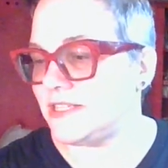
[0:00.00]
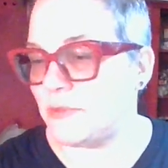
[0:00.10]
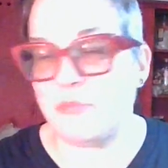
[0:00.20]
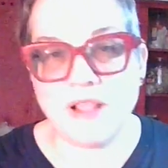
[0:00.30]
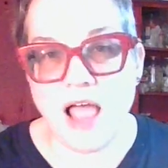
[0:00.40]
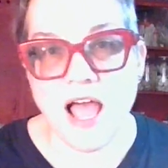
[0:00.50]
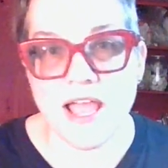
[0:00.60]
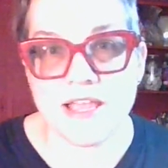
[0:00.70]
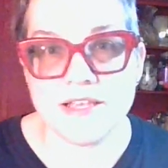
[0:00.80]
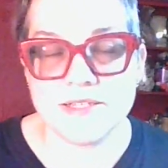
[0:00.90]

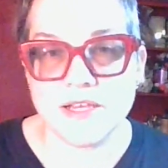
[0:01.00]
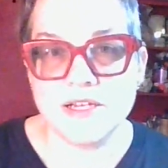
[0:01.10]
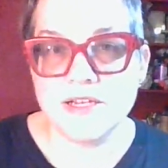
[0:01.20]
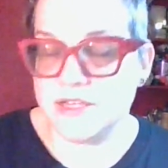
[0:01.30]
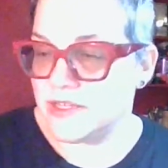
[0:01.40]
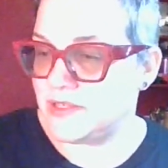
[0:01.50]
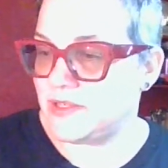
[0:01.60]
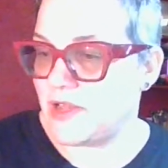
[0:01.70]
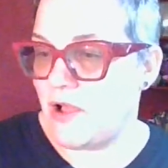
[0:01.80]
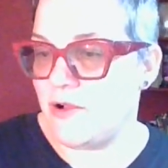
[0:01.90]
supplies.
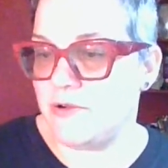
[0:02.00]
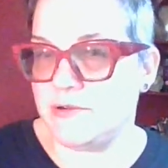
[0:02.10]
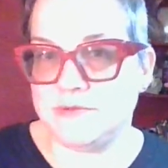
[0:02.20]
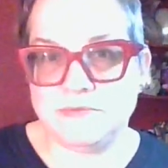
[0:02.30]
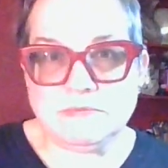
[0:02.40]
So